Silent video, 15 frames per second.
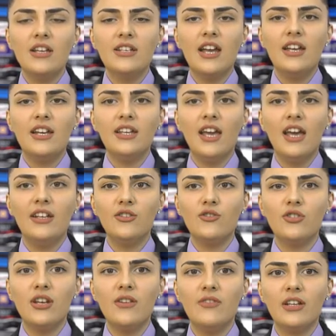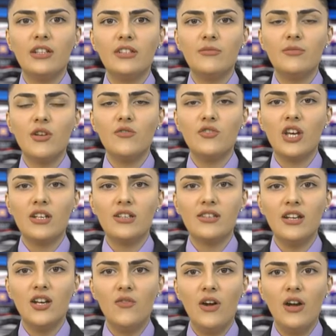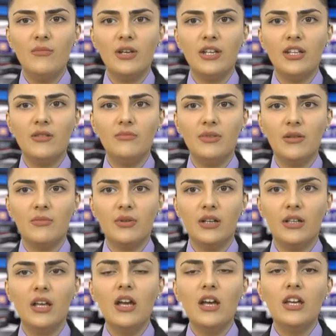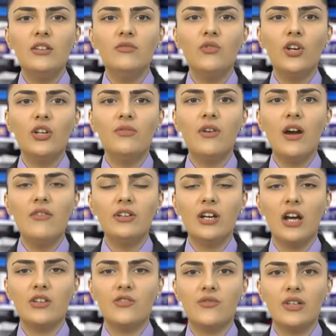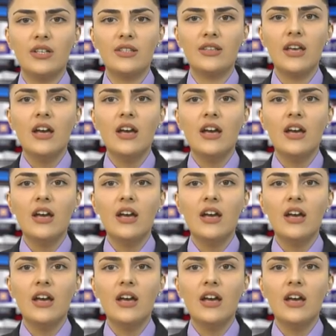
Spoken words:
dedicated to the victims of genocide of Armenian people in 45 countries.